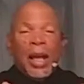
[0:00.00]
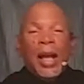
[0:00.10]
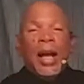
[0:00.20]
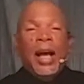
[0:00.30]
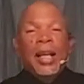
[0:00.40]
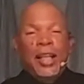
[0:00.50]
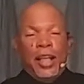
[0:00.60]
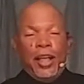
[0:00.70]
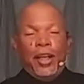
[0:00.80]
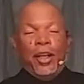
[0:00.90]

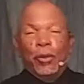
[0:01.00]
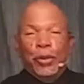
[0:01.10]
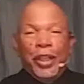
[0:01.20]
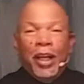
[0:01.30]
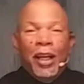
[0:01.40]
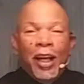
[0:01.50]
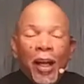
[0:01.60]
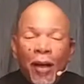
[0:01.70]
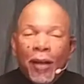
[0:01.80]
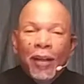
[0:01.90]
Hallelujah.
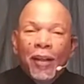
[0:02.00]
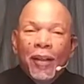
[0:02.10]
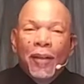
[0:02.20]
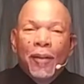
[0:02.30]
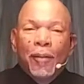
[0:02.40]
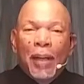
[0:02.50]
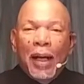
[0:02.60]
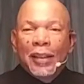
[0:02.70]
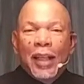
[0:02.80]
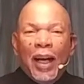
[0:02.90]
Oh,
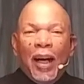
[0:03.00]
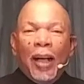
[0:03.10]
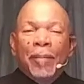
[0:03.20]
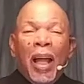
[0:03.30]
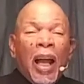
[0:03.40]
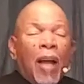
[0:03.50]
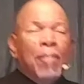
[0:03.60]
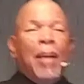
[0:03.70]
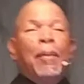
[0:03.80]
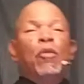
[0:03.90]
my God.
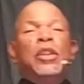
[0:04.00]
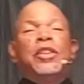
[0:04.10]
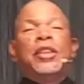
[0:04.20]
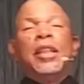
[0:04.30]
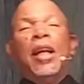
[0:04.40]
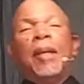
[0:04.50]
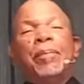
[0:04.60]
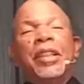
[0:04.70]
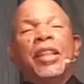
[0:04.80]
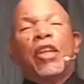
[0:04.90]
Mama would sit up
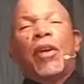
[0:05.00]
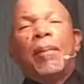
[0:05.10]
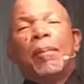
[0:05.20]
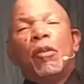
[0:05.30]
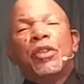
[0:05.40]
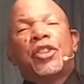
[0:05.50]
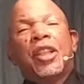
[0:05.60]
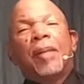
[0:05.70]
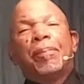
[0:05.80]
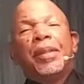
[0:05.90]
in the, grandmama would sit
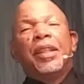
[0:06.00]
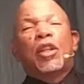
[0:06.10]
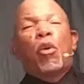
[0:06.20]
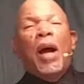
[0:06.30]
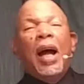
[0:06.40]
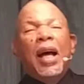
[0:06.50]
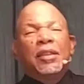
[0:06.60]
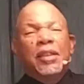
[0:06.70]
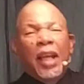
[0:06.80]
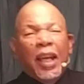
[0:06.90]
up in the choir
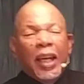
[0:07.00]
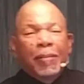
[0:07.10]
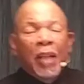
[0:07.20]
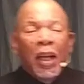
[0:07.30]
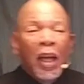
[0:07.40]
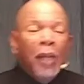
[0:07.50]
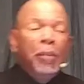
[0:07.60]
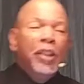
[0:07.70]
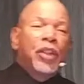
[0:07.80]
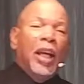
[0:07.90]
stand,
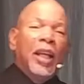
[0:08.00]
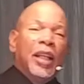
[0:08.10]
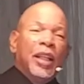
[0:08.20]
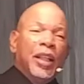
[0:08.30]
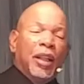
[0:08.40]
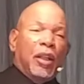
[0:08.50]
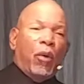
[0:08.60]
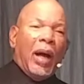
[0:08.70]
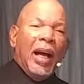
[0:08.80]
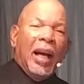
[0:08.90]
be singing in the
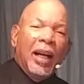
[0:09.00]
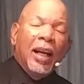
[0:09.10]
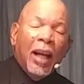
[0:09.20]
choir.